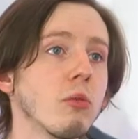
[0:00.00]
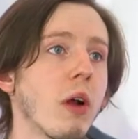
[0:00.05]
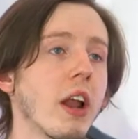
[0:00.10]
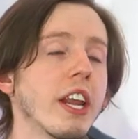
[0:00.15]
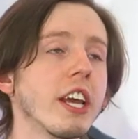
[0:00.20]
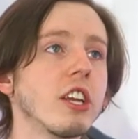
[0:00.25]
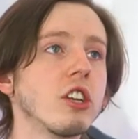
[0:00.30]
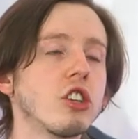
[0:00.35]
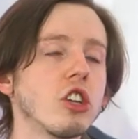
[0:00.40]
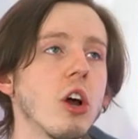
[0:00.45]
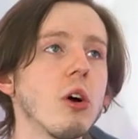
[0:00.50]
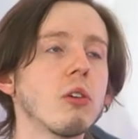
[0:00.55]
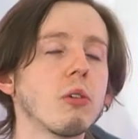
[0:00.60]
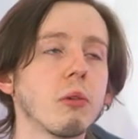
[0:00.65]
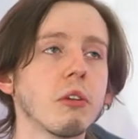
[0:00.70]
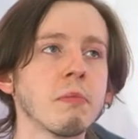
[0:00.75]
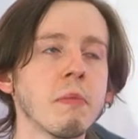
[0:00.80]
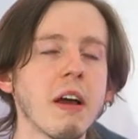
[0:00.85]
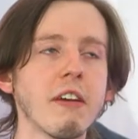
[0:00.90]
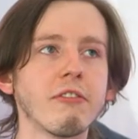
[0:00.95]
running joke
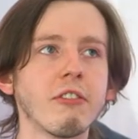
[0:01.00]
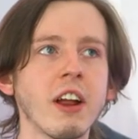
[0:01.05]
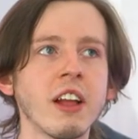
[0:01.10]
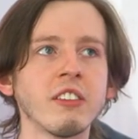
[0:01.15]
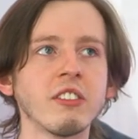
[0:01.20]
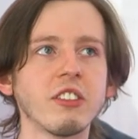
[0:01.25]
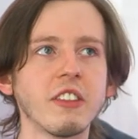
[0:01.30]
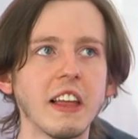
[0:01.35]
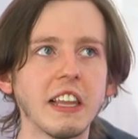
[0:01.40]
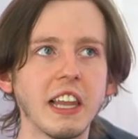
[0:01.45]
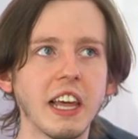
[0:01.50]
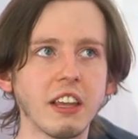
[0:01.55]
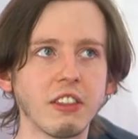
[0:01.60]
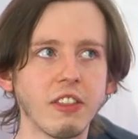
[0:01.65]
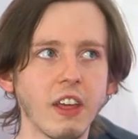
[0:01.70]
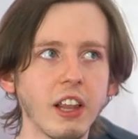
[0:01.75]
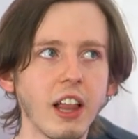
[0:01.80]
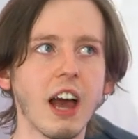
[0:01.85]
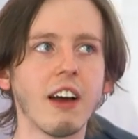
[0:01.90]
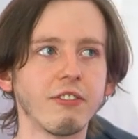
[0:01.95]
with my friends that like
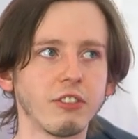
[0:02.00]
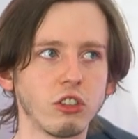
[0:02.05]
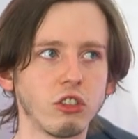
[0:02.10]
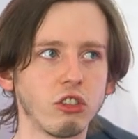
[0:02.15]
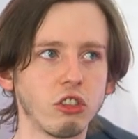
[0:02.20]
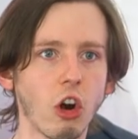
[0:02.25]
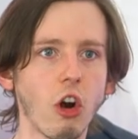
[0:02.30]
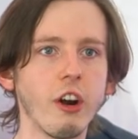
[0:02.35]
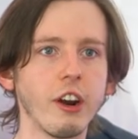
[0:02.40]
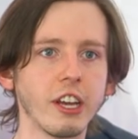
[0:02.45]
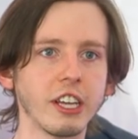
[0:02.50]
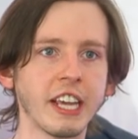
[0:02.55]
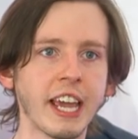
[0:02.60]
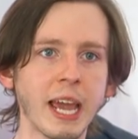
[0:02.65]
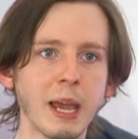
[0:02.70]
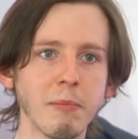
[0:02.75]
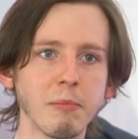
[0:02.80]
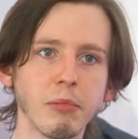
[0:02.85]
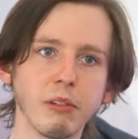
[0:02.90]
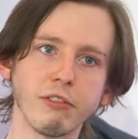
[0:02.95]
they'll have to start a
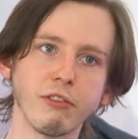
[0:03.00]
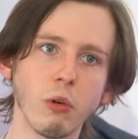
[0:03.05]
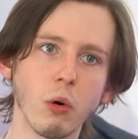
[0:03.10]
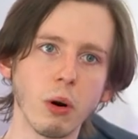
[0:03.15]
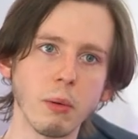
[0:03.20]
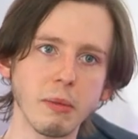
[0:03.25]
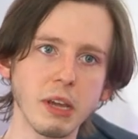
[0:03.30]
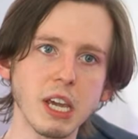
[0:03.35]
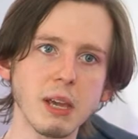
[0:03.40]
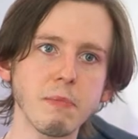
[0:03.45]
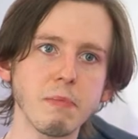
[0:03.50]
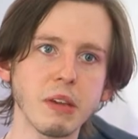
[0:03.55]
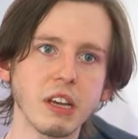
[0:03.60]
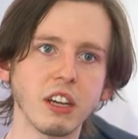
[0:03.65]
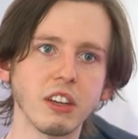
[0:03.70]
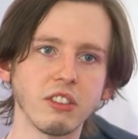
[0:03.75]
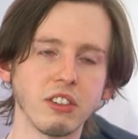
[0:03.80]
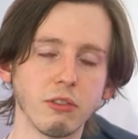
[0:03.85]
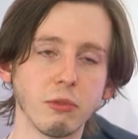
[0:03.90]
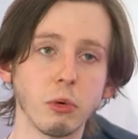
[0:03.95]
game before me
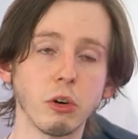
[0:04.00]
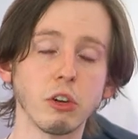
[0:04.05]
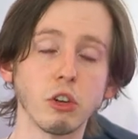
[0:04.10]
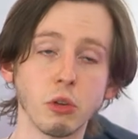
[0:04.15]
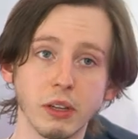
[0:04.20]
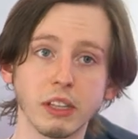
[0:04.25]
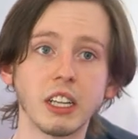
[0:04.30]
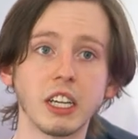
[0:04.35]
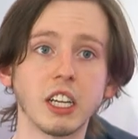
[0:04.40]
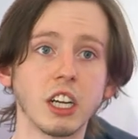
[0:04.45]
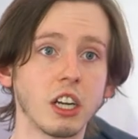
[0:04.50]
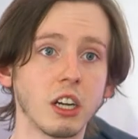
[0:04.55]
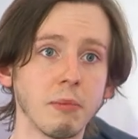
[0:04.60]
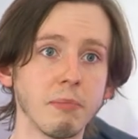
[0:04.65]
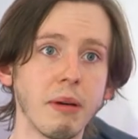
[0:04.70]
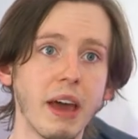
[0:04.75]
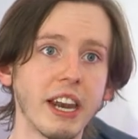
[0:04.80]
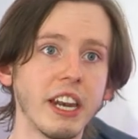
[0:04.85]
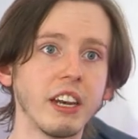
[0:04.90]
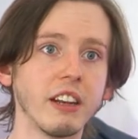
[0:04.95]
because if we're doing like a
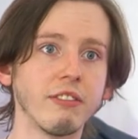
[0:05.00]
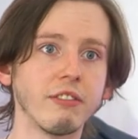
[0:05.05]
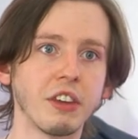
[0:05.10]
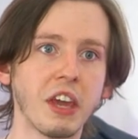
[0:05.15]
competitive